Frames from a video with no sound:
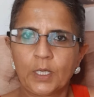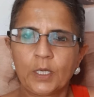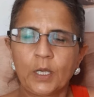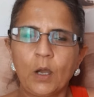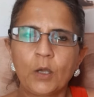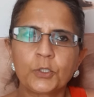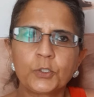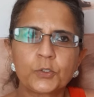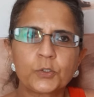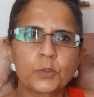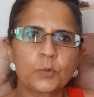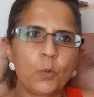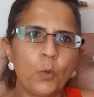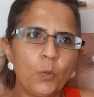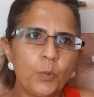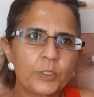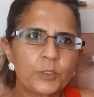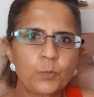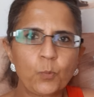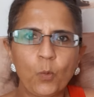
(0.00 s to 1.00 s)
I used to
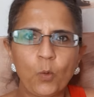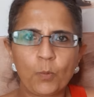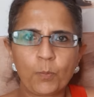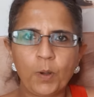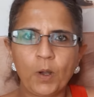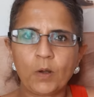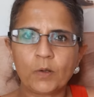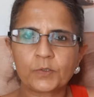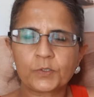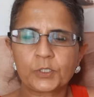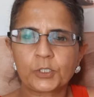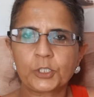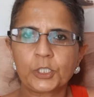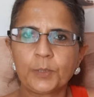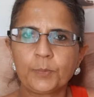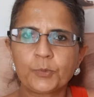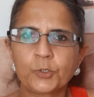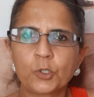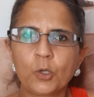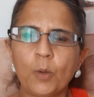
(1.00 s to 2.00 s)
always walk past the
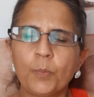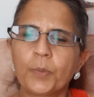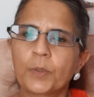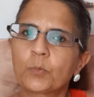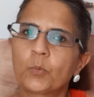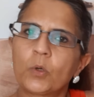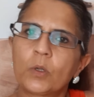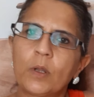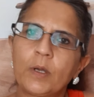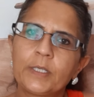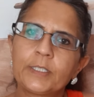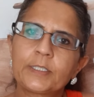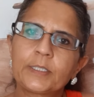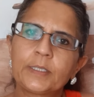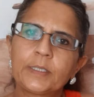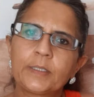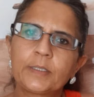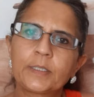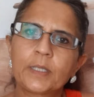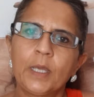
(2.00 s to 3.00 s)
chip shop, and what I
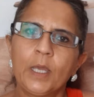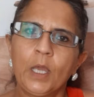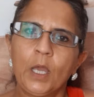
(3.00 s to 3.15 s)
did